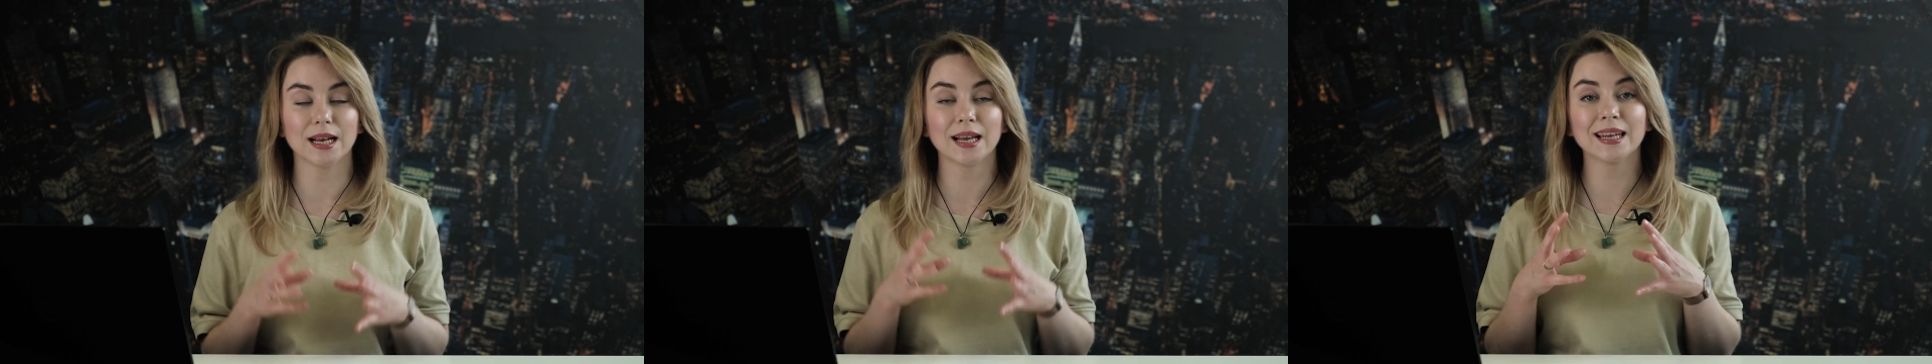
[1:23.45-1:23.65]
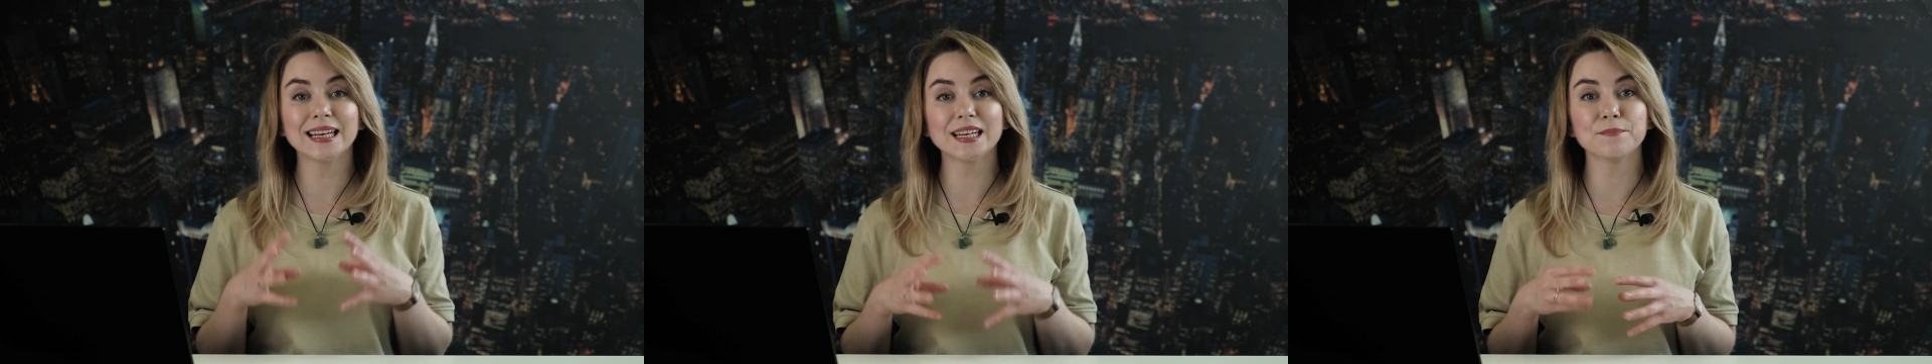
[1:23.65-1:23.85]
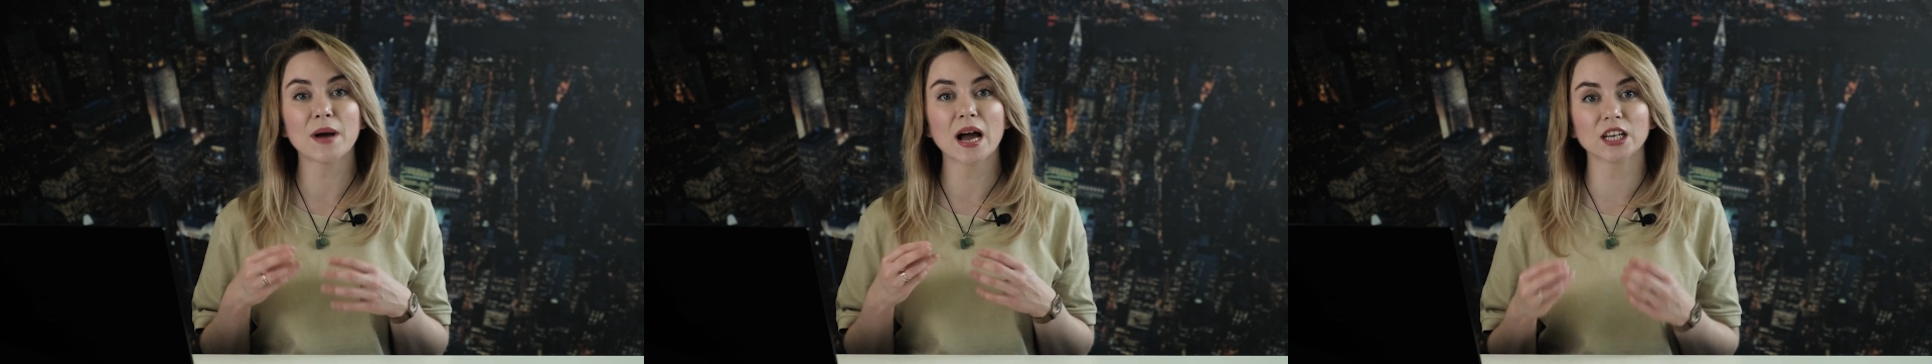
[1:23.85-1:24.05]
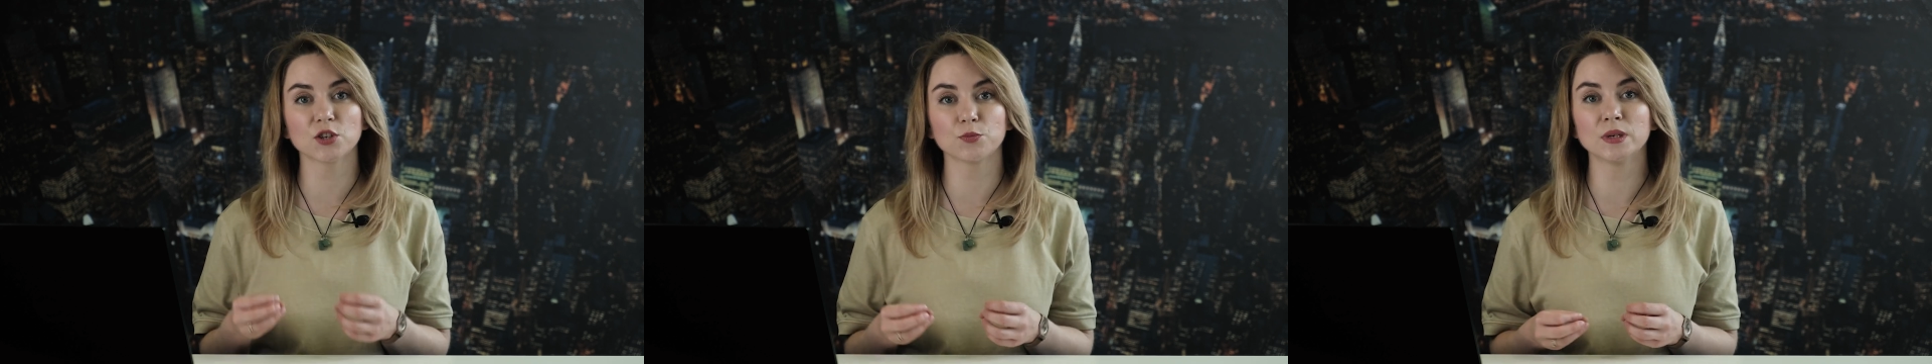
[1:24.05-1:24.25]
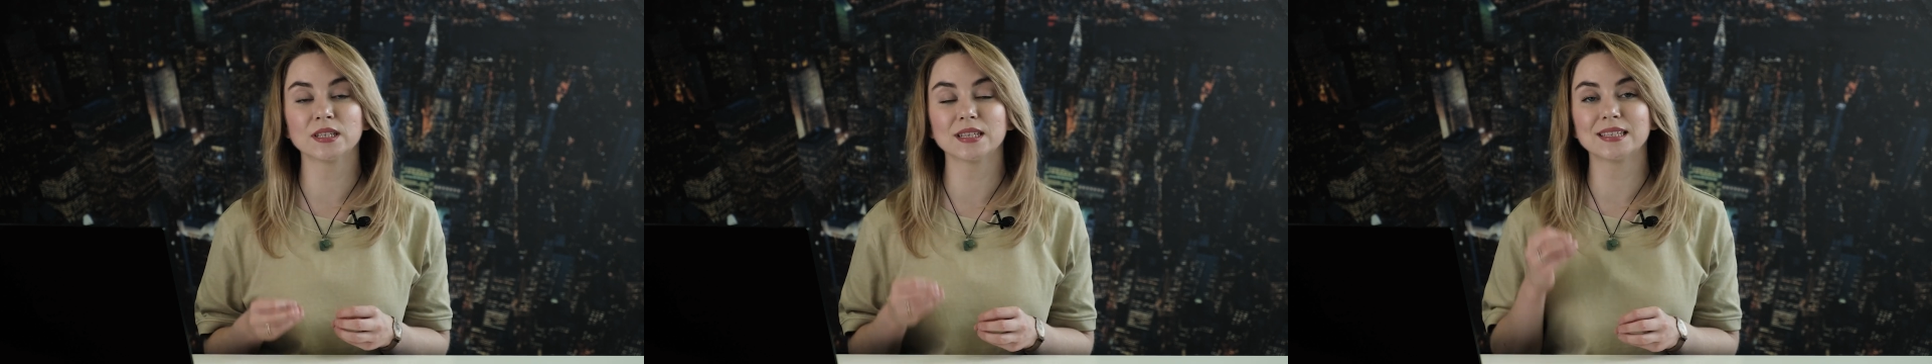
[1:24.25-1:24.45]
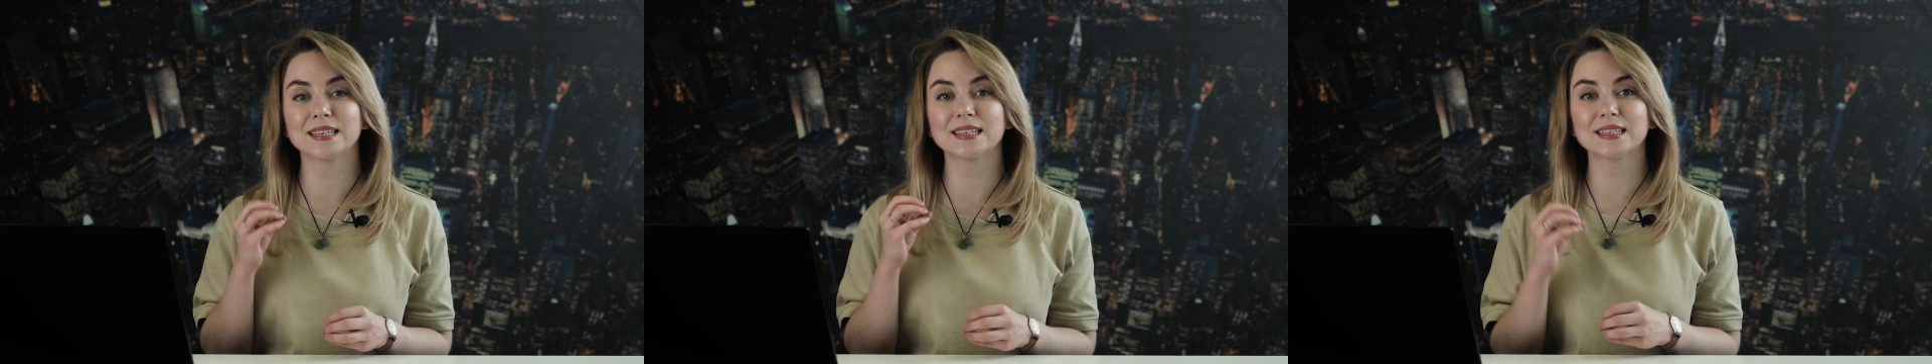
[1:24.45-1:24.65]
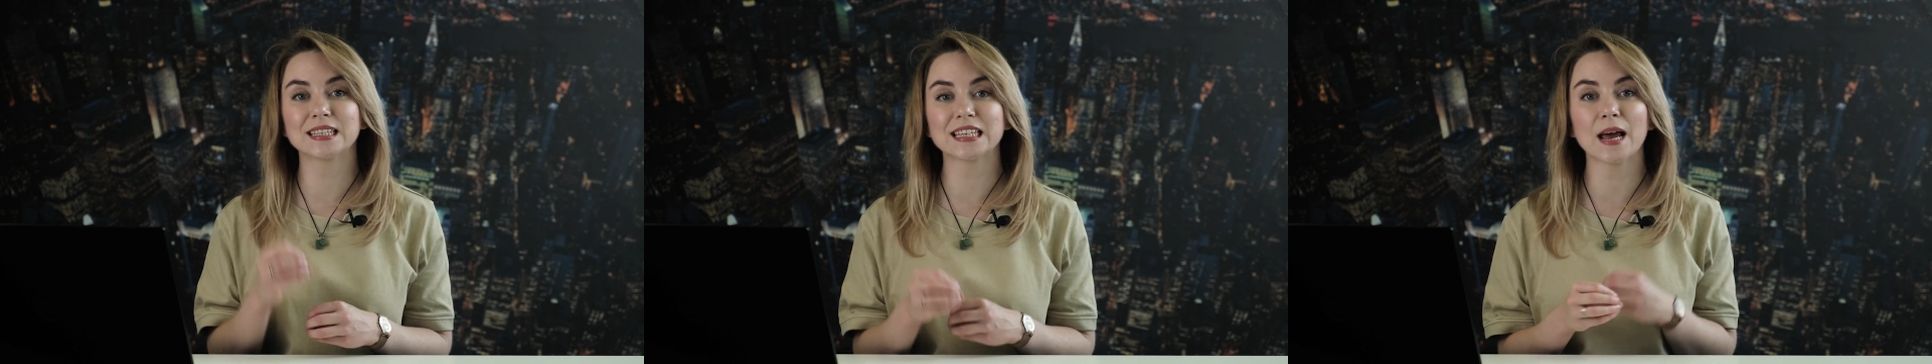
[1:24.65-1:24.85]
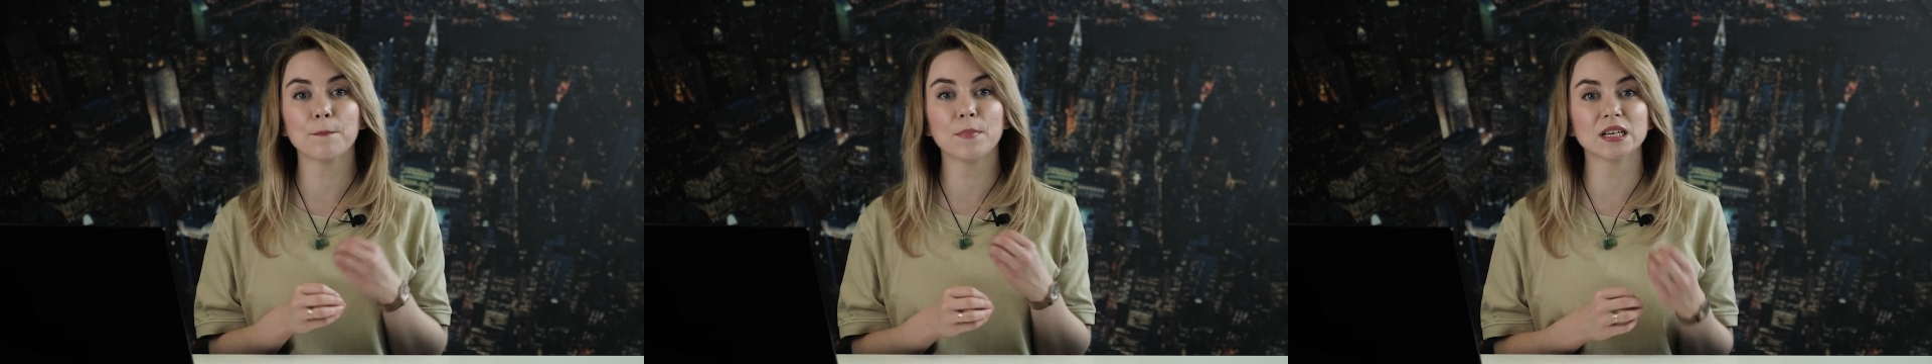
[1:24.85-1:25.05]
Lead management is a
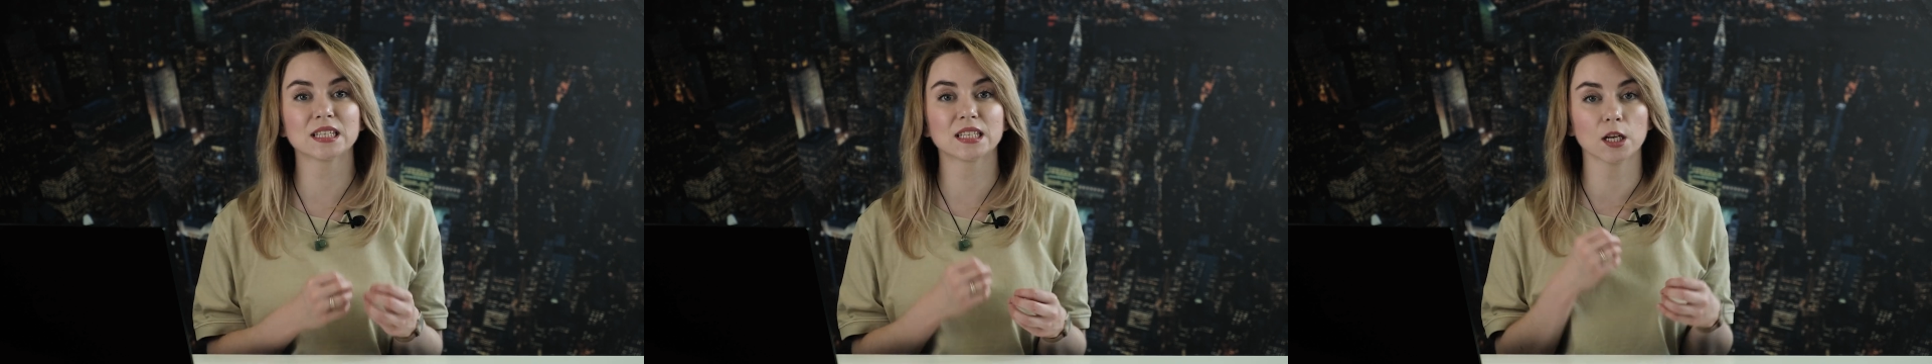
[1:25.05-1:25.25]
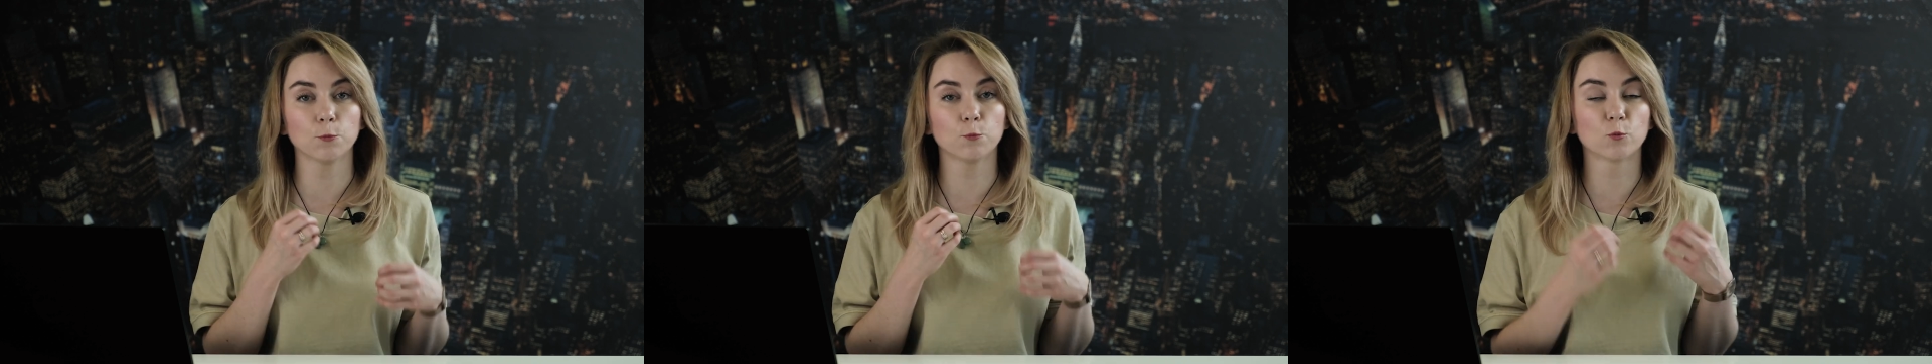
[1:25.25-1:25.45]
step-by-step